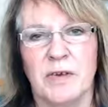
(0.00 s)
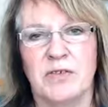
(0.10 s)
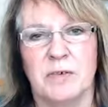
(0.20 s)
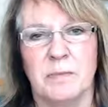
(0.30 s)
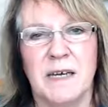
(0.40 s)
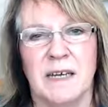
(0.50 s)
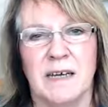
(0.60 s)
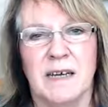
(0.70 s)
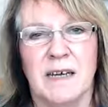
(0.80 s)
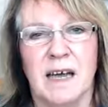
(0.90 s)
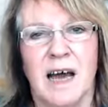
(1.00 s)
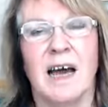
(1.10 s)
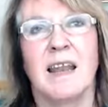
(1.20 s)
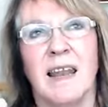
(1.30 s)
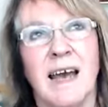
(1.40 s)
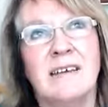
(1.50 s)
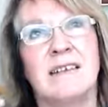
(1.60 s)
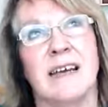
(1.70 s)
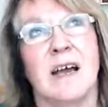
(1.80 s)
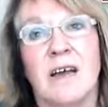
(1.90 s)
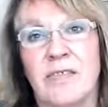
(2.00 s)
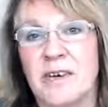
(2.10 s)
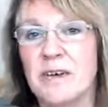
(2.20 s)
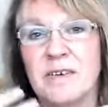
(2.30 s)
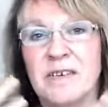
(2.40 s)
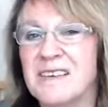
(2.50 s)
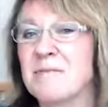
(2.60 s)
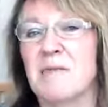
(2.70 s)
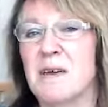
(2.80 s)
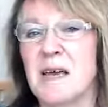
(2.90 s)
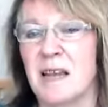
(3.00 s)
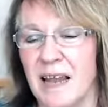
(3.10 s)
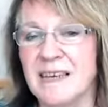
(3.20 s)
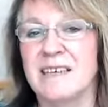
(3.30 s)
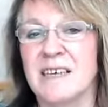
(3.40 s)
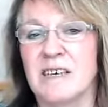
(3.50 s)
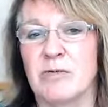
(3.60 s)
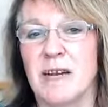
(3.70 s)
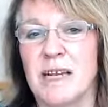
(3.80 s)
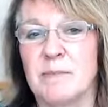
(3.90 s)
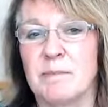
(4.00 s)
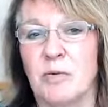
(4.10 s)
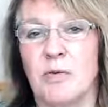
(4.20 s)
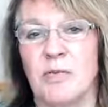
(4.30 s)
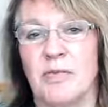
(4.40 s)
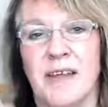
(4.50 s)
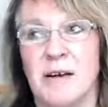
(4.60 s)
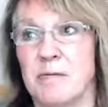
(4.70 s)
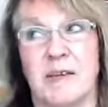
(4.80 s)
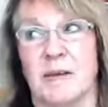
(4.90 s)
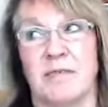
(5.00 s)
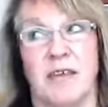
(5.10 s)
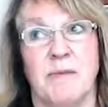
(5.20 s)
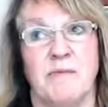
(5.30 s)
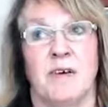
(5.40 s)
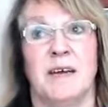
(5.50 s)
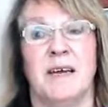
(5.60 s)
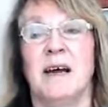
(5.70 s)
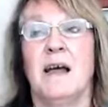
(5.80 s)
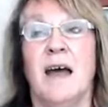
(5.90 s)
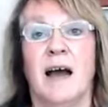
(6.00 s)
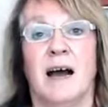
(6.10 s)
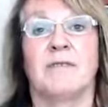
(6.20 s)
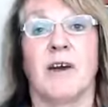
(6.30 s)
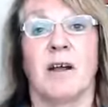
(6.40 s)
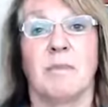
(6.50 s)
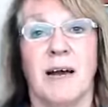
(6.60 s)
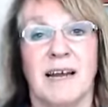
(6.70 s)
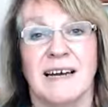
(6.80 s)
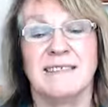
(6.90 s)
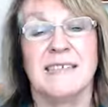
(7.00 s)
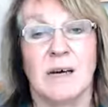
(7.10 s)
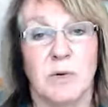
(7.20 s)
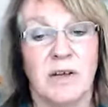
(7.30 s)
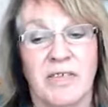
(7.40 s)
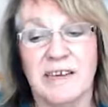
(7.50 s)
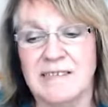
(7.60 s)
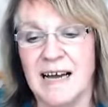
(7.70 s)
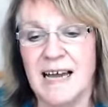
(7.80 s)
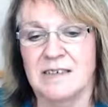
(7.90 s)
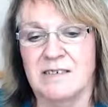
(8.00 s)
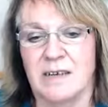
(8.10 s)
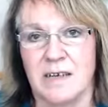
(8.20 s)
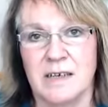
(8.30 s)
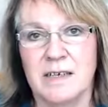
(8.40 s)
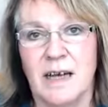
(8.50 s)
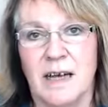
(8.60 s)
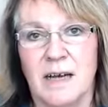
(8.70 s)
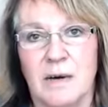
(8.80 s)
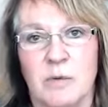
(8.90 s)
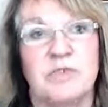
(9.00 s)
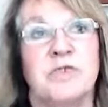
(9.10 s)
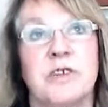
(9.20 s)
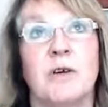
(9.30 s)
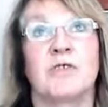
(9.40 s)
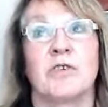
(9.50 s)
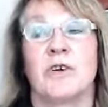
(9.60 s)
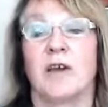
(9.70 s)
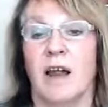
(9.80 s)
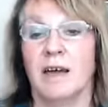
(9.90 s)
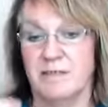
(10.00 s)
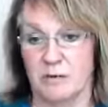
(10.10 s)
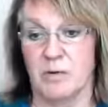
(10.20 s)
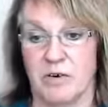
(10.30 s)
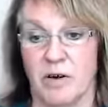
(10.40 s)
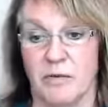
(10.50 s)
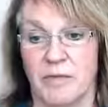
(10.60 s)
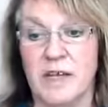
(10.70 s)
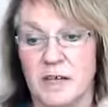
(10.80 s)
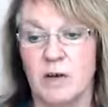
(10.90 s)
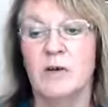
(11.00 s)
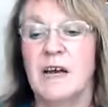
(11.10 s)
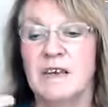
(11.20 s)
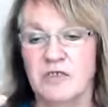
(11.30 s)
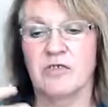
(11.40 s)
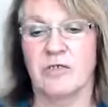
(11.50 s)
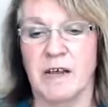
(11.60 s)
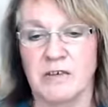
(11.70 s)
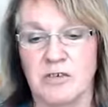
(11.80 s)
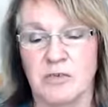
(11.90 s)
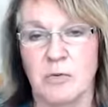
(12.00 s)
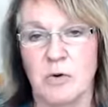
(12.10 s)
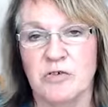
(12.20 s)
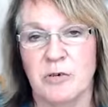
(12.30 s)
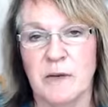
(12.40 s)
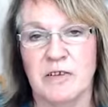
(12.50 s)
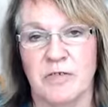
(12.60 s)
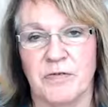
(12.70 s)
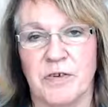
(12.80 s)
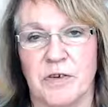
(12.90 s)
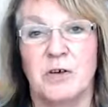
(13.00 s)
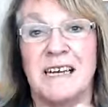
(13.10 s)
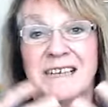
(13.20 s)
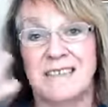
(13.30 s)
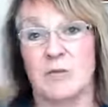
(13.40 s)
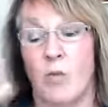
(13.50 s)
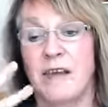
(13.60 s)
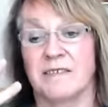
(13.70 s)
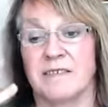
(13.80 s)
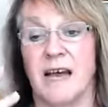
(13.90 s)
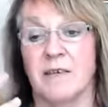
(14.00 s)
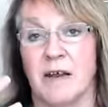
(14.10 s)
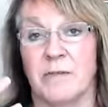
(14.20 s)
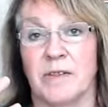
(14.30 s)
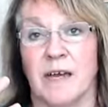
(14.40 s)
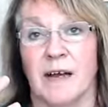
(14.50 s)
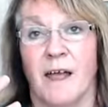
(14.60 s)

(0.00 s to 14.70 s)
those to be? Lighting. The lighting is really important. Now, same for here. I've got my lighting. Now, one of the things I had to learn was you don't turn lighting when you're on video straight towards you, because if you do, it just whites out everything.